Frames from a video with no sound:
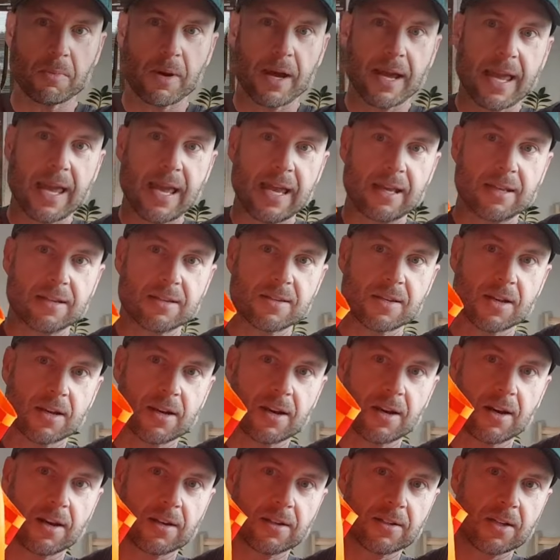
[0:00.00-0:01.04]
in my hands. I,
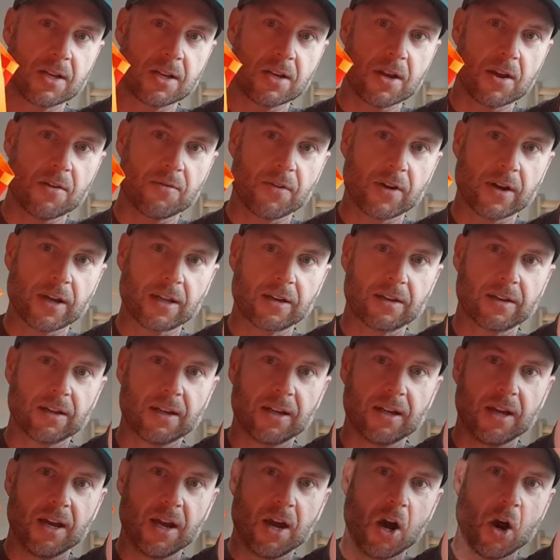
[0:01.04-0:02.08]
I don't know if I can
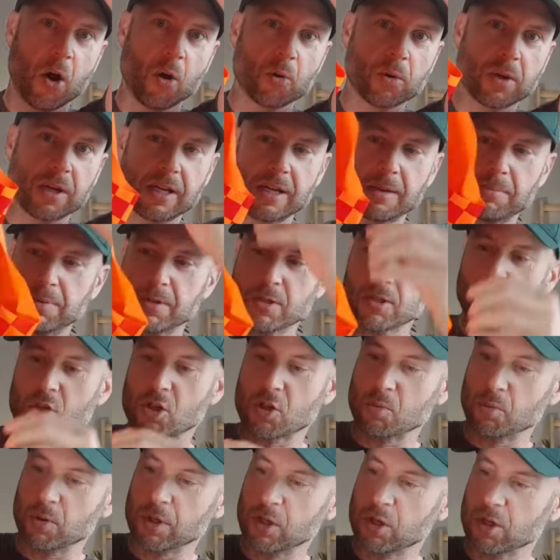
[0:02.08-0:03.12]
hold it in a
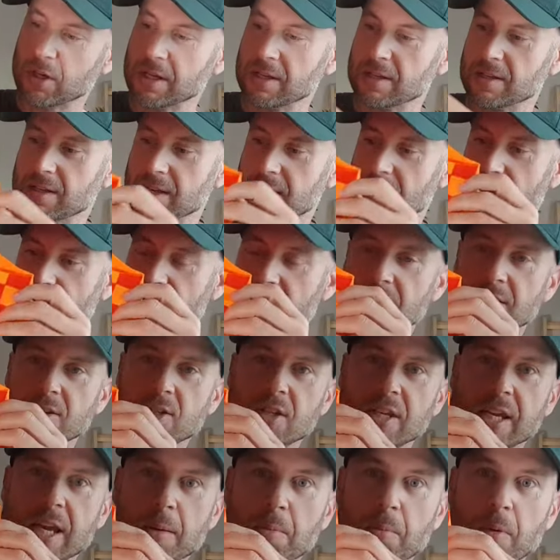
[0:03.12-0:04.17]
position where you can
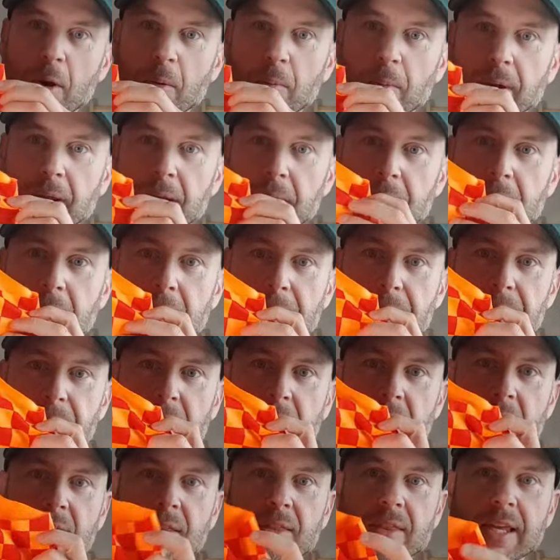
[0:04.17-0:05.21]
see it properly,
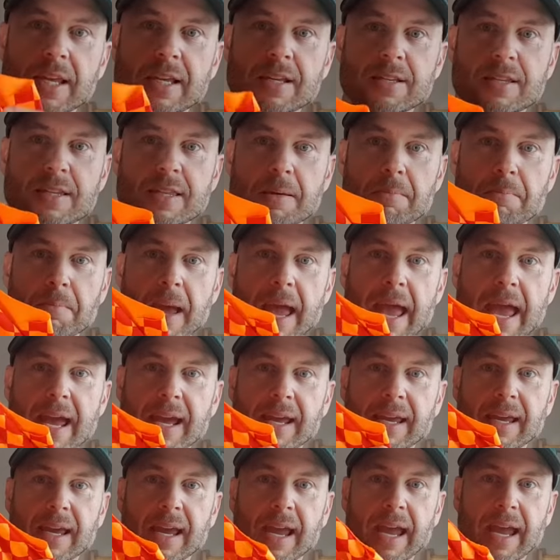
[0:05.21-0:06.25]
but there's the
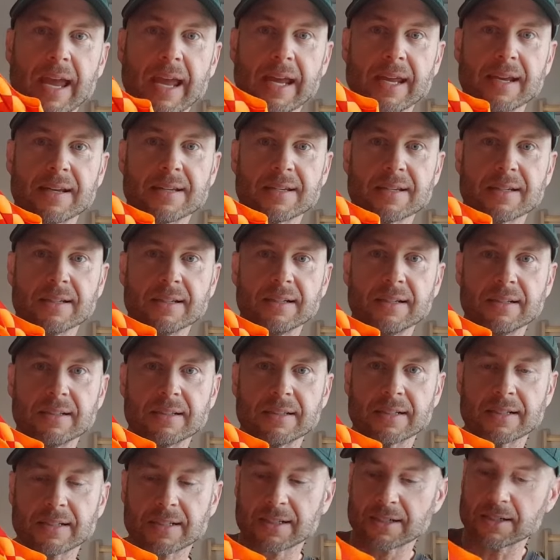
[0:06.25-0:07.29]
back and,
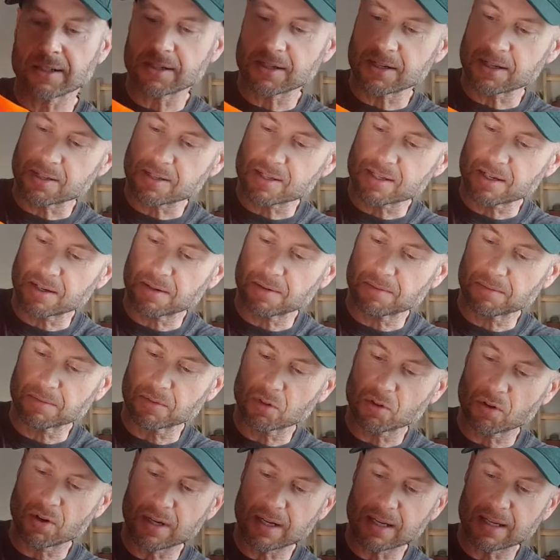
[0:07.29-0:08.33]
oh, goodness, I'm
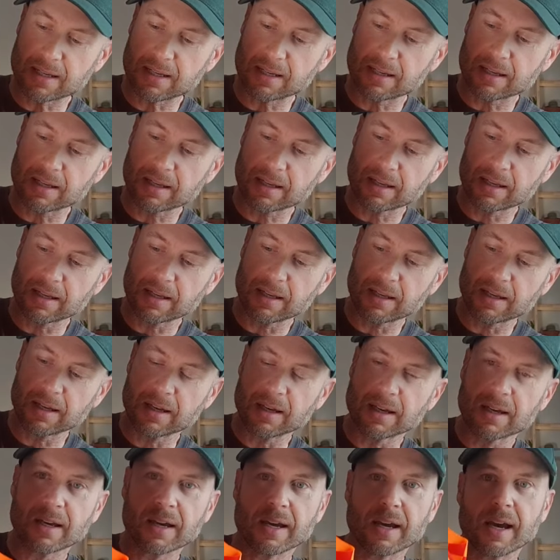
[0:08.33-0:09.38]
trying to,
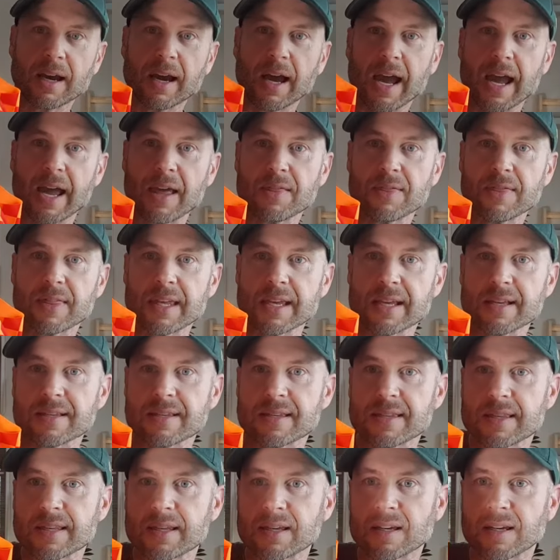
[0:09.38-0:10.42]
and
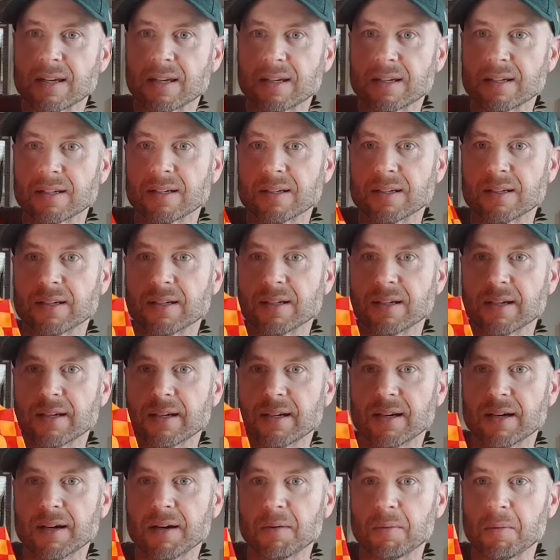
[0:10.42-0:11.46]
there's the,
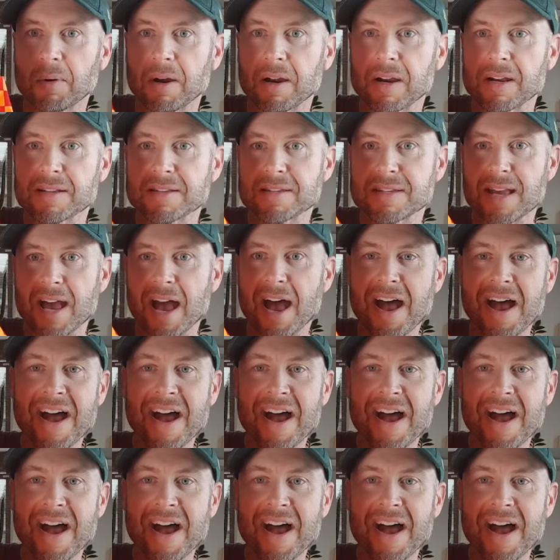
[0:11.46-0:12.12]
where it's,